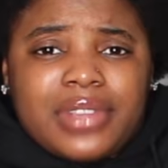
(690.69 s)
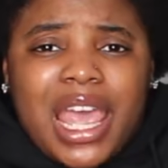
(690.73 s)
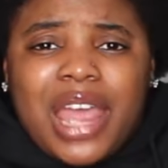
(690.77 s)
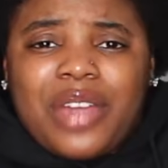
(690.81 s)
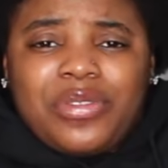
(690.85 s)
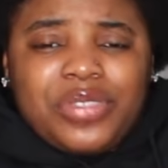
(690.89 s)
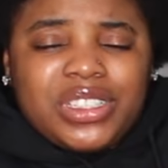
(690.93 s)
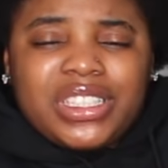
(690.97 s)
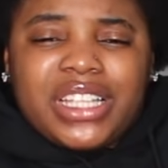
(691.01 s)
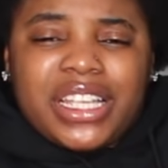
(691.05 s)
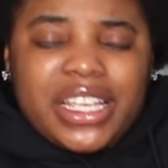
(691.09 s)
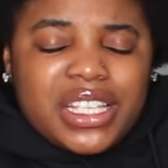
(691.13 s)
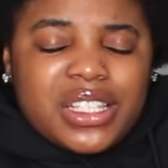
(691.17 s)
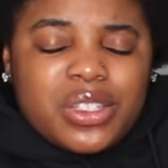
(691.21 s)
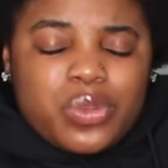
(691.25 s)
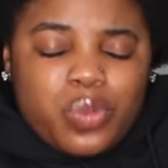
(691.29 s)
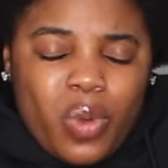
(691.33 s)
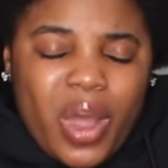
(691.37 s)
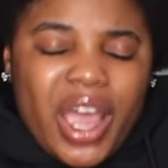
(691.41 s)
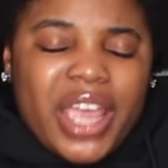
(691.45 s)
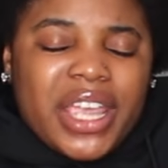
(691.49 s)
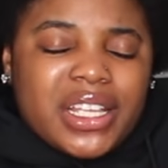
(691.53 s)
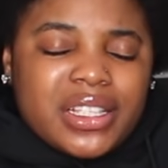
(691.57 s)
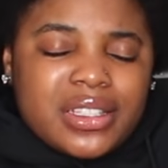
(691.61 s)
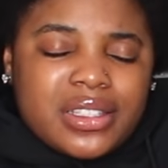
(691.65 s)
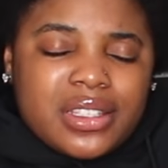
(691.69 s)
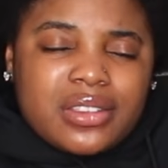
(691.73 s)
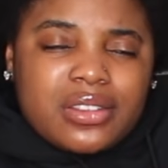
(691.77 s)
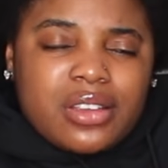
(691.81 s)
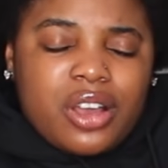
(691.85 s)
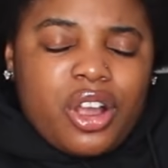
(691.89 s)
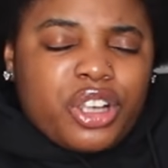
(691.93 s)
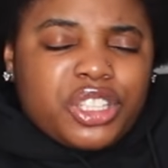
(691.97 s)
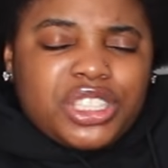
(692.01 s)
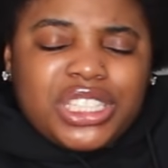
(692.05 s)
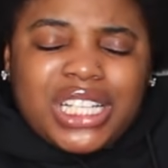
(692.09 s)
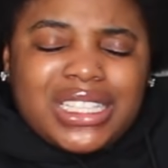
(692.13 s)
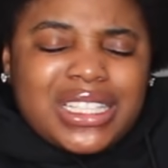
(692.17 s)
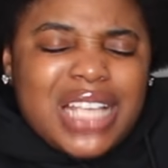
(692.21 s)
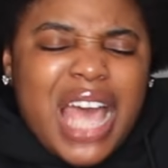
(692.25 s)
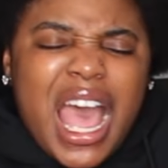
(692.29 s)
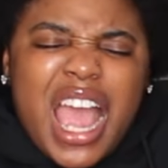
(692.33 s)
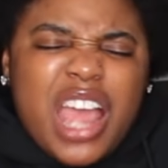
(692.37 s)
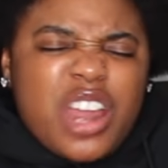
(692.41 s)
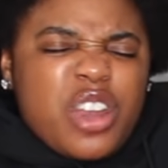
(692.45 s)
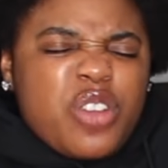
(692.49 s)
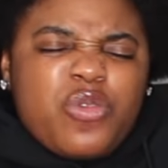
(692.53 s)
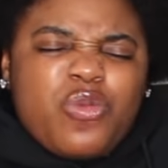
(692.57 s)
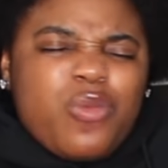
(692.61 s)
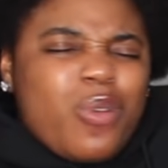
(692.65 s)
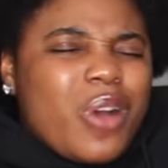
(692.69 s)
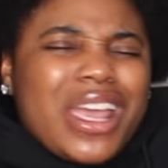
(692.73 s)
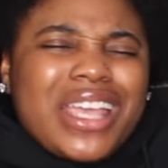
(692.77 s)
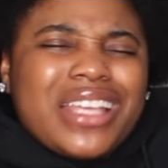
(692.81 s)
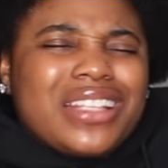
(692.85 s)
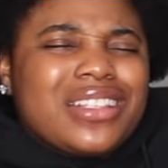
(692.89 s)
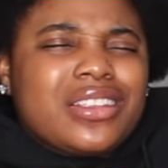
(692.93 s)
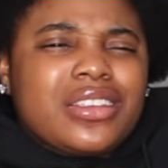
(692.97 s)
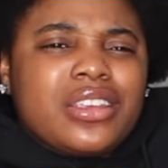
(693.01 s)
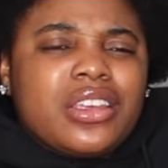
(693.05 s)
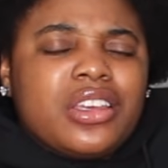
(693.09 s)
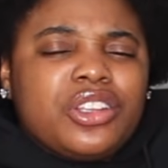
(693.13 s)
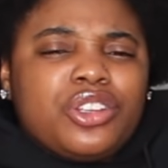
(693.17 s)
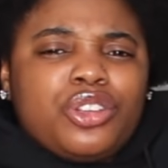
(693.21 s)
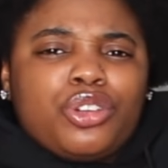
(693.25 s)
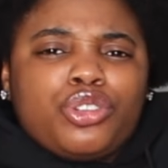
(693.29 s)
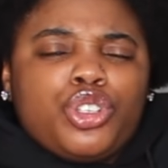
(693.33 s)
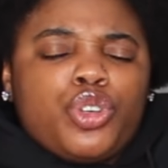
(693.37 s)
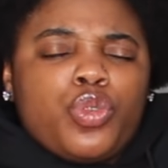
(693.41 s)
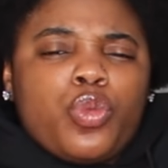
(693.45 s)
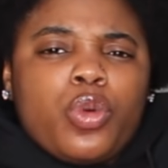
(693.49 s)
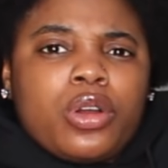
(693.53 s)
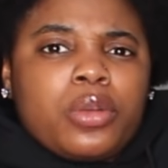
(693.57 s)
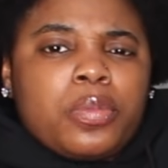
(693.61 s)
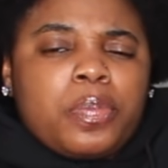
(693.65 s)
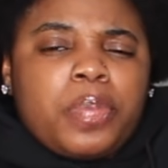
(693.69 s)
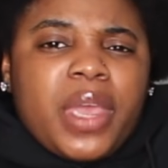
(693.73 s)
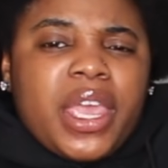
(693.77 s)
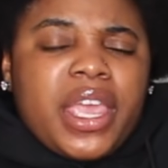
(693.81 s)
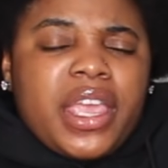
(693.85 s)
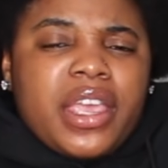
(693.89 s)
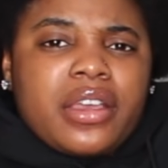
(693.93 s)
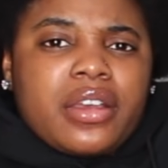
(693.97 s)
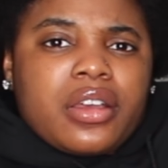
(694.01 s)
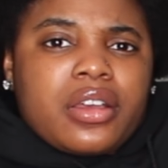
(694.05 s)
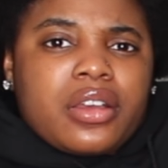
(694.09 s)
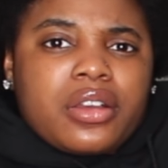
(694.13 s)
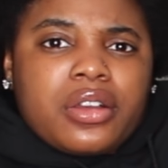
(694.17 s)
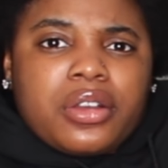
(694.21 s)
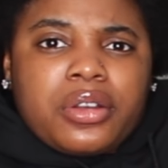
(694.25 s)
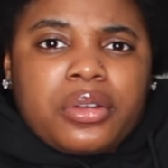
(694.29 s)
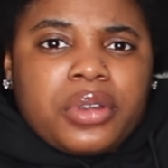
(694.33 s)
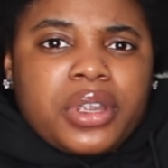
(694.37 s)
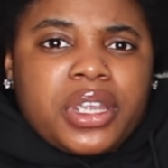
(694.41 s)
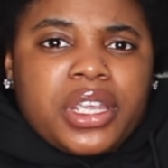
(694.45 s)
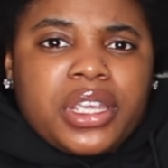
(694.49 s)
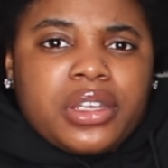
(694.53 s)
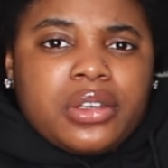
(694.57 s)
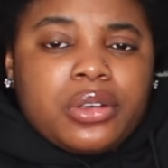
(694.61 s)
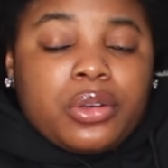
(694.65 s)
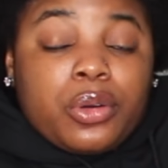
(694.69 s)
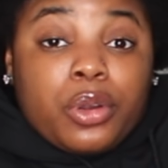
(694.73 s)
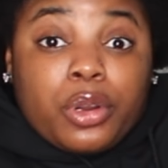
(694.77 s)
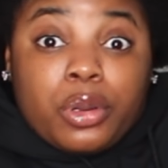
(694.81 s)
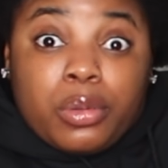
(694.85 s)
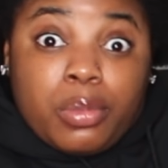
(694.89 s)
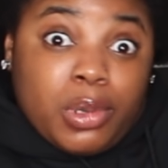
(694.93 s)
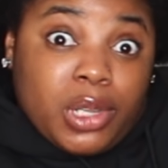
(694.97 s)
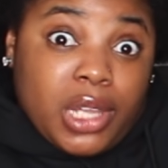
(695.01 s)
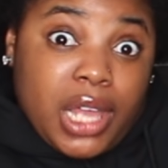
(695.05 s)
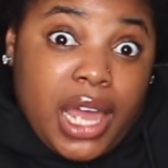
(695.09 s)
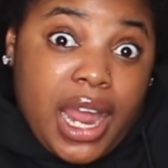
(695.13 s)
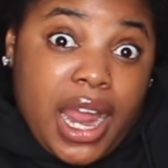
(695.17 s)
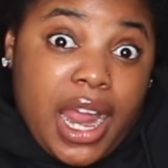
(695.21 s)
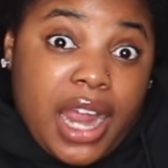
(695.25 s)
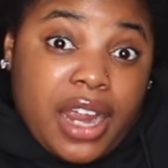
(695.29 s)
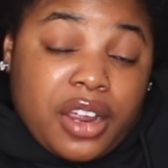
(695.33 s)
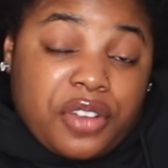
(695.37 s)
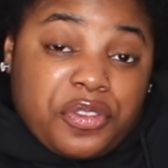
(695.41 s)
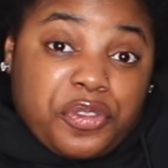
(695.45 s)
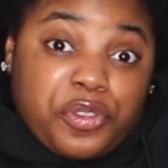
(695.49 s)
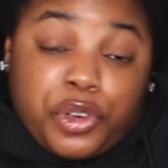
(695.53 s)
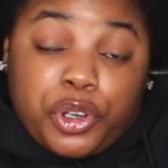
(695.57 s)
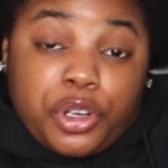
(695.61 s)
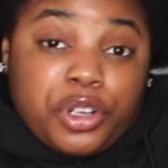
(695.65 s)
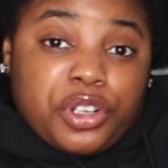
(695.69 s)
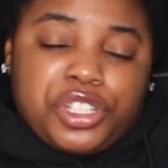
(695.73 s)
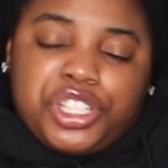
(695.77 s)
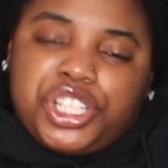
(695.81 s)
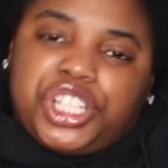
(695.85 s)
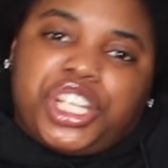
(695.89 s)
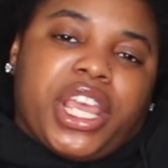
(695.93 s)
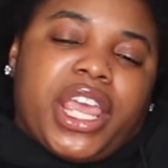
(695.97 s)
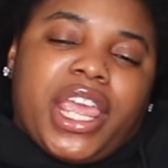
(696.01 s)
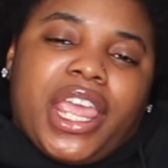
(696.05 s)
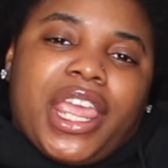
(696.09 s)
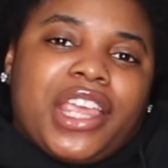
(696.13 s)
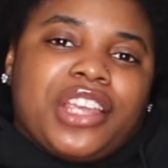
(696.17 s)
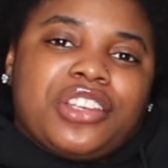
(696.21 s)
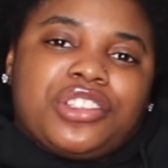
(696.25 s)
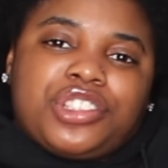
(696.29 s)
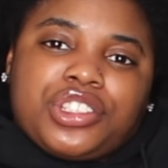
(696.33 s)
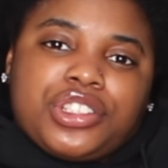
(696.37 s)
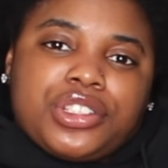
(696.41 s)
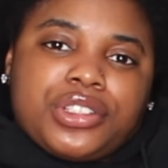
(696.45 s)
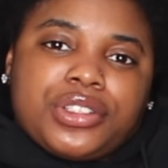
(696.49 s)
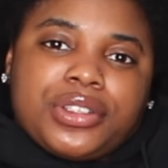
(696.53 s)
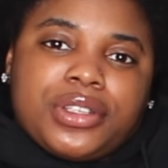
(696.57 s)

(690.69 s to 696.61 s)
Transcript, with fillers: Everything is white. Aren't y'all tired of white? Don't you want pink, green, or black for change?